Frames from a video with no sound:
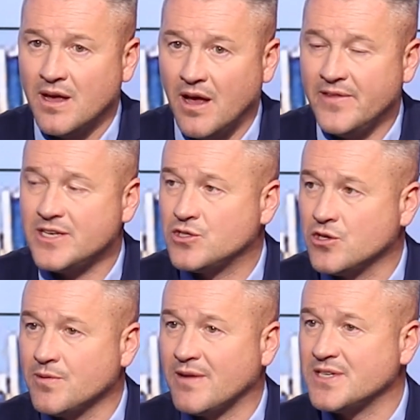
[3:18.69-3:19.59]
And this
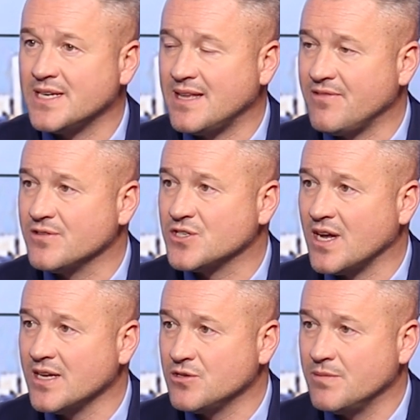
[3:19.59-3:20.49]
tournament, I've seen a different
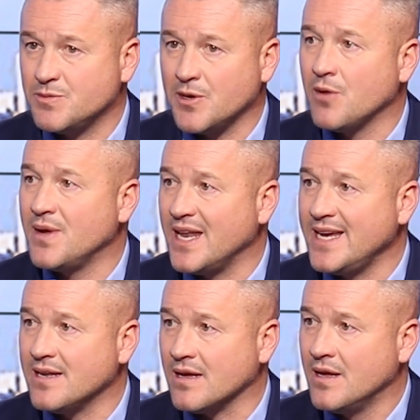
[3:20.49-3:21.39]
side to him. He's become a
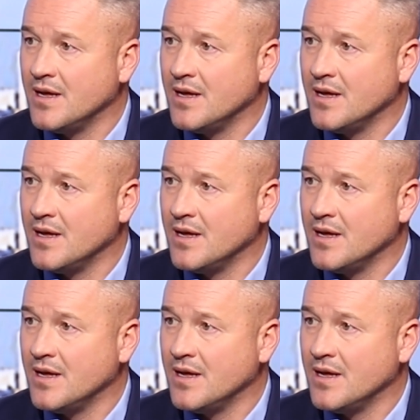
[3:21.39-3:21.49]
leader.